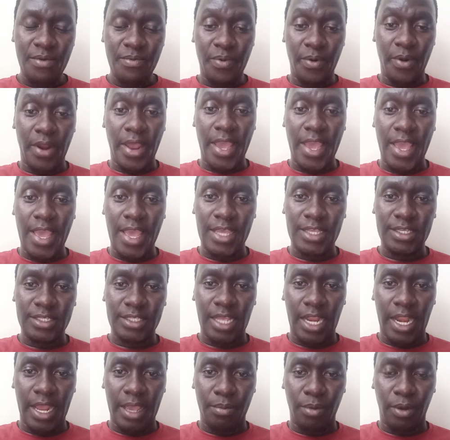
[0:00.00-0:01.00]

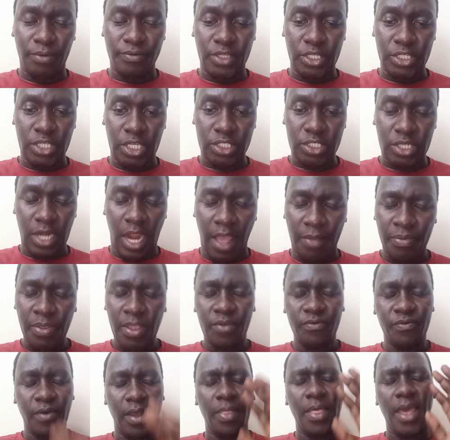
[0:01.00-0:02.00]
Praise the name of Jesus
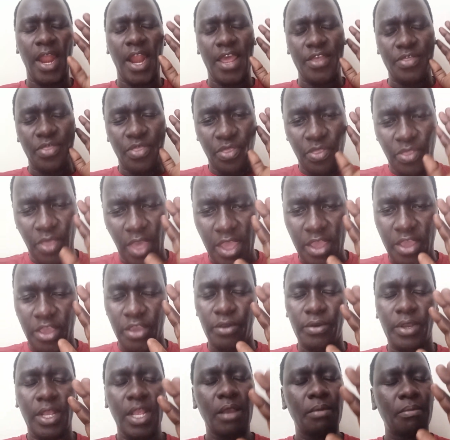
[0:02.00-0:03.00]
Christ. Father, I thank
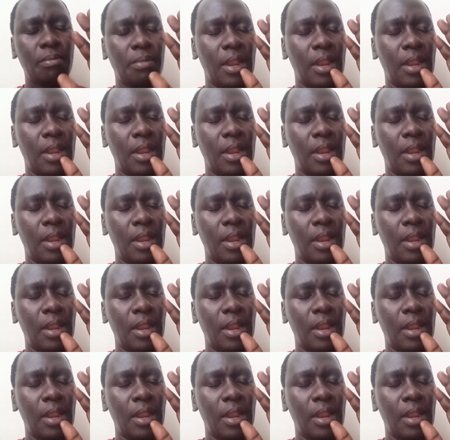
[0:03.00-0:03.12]
you.